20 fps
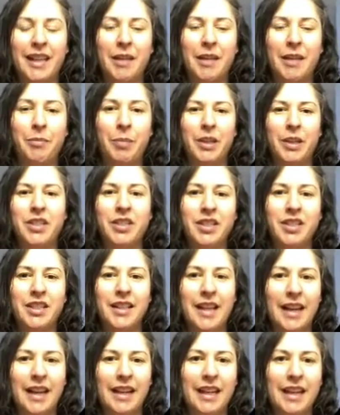but just to
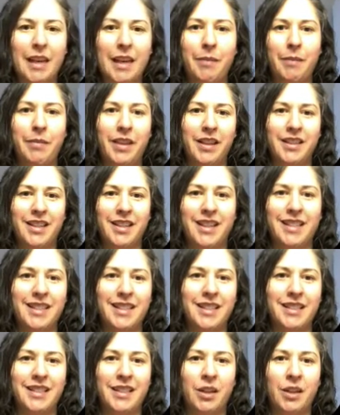kind of keep things
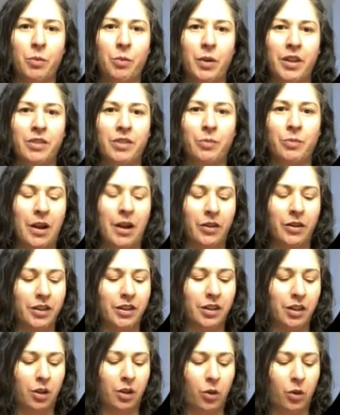consistent with rounding to
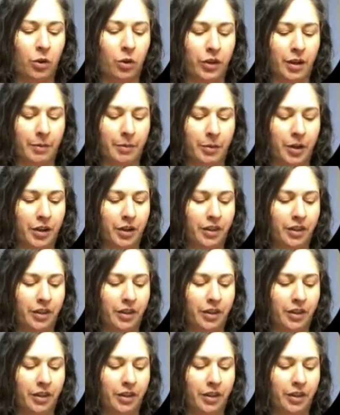the whole number,